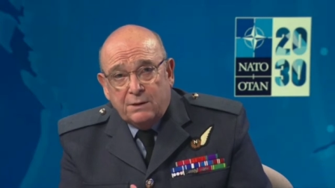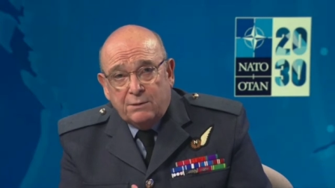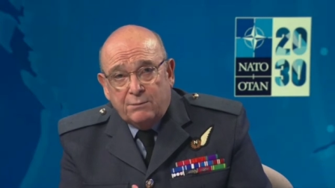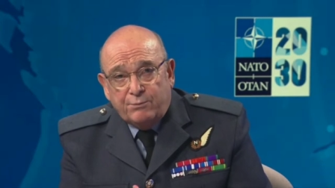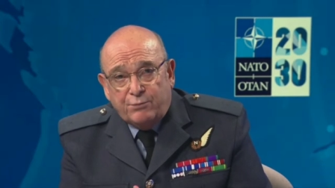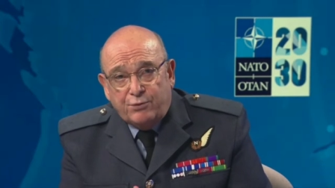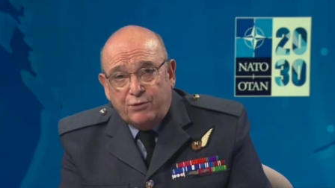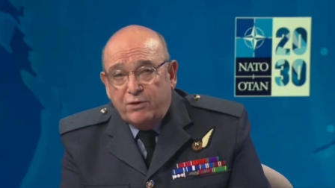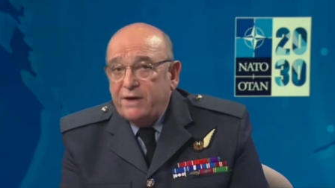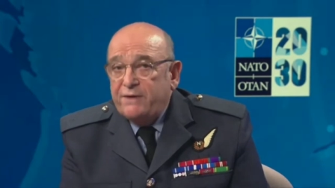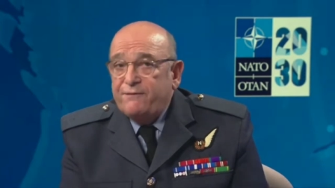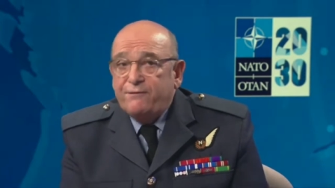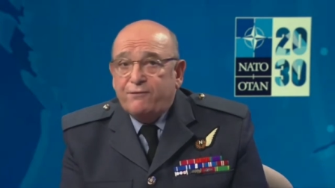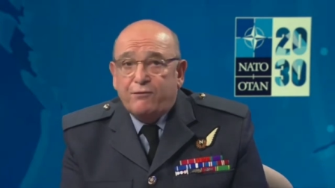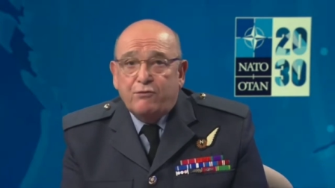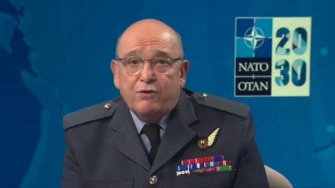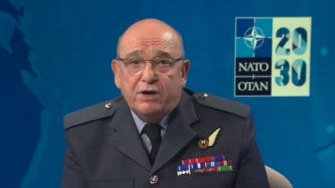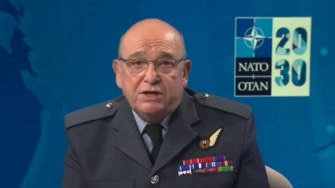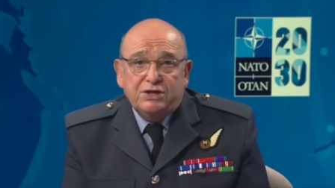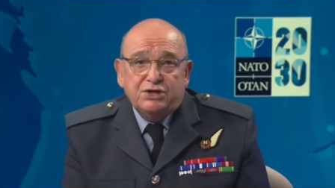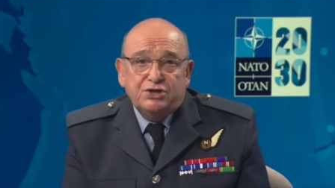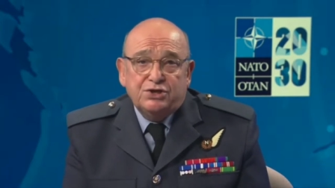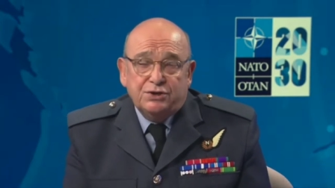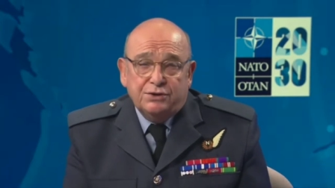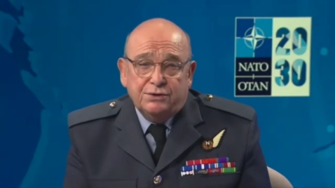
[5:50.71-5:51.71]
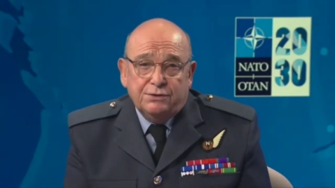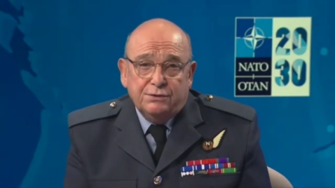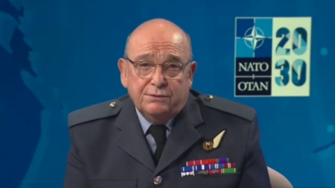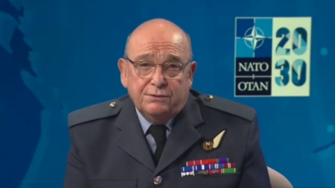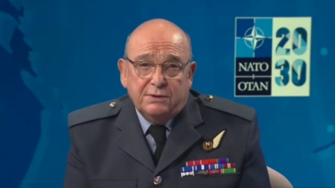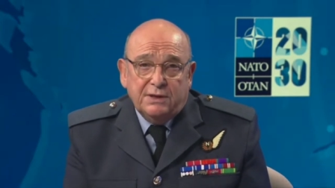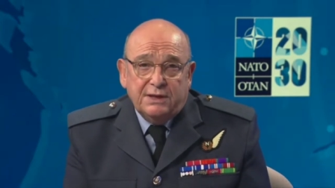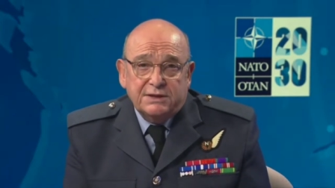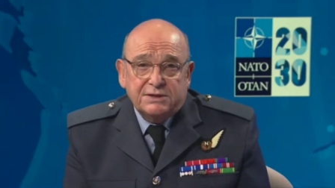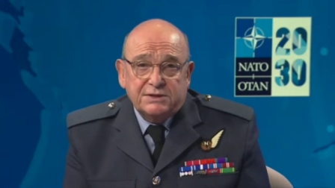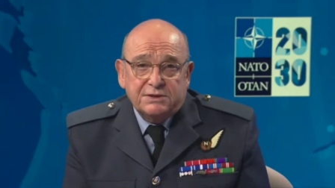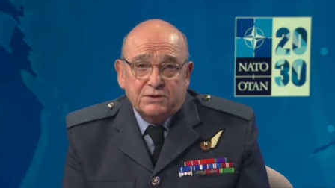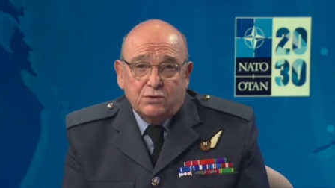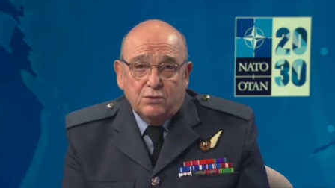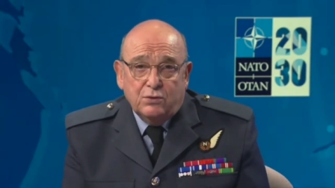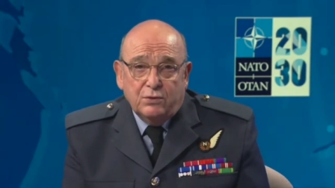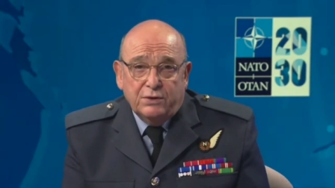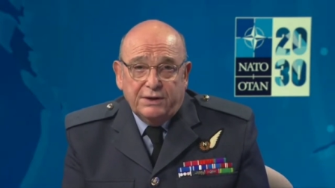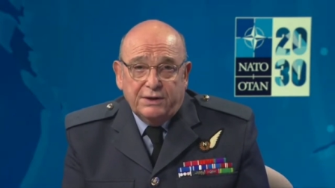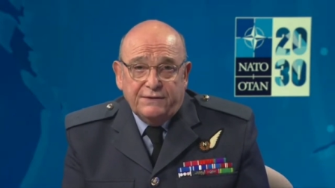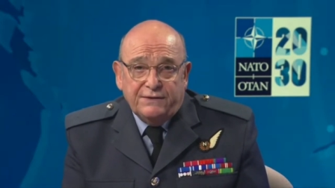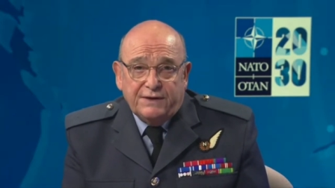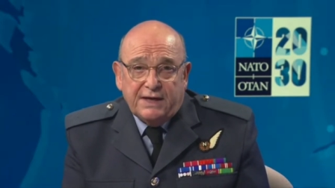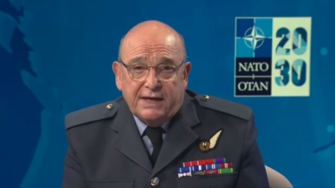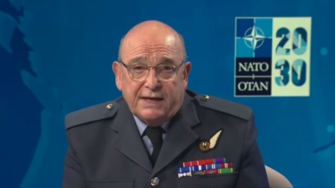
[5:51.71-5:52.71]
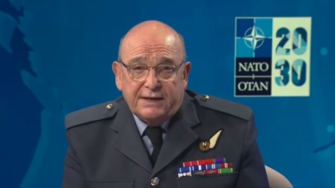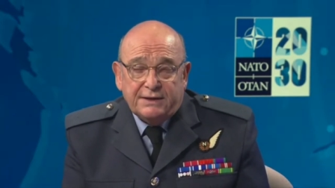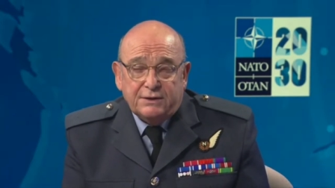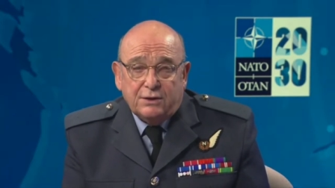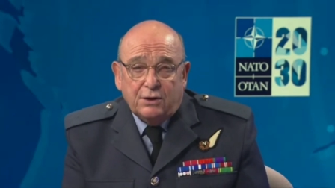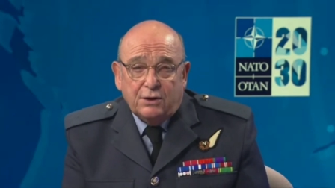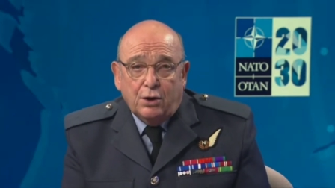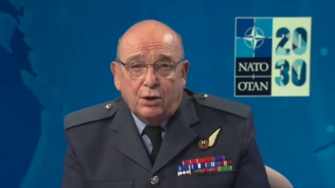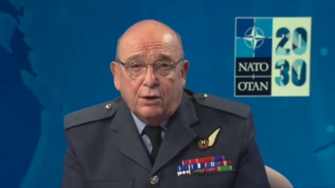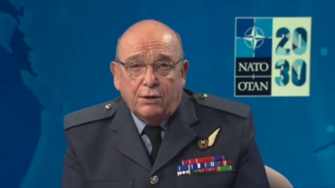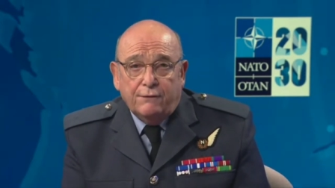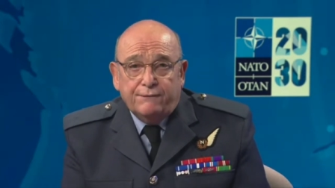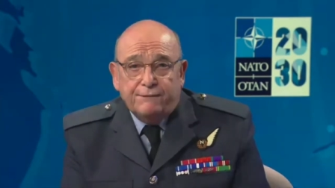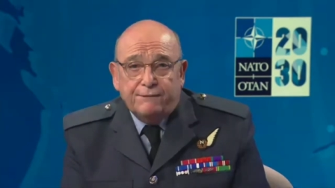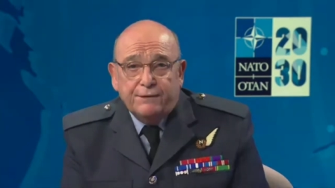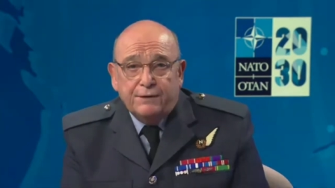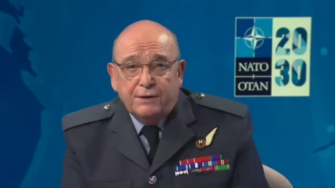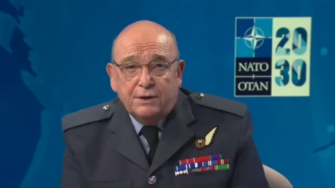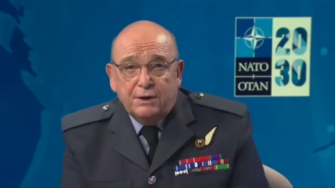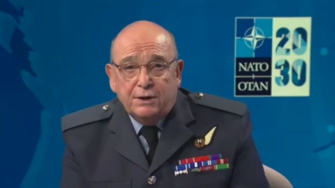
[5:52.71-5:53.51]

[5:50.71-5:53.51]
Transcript: proliferation, let's call it that, of